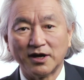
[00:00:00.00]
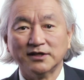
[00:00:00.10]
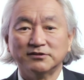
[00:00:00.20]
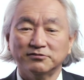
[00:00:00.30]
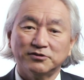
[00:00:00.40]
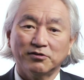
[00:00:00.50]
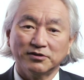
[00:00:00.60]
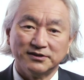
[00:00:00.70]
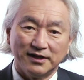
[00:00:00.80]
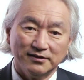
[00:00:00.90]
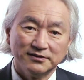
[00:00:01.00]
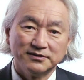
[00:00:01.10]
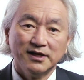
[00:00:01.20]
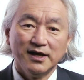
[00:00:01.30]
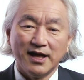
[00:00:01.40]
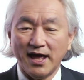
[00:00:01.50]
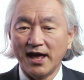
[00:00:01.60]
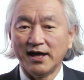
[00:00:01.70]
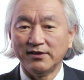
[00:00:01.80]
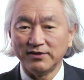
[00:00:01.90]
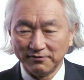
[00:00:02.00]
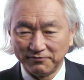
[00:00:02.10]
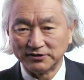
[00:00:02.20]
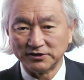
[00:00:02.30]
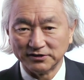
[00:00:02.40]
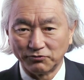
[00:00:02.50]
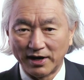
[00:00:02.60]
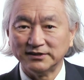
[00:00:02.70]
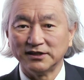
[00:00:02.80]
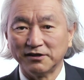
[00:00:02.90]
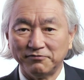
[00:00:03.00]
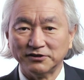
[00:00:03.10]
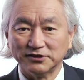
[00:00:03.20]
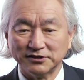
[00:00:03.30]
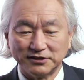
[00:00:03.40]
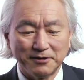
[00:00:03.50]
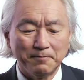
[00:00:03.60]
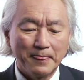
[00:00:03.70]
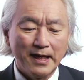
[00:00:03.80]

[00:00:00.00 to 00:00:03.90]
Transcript: cost of solar cells and efficiency, rising efficiency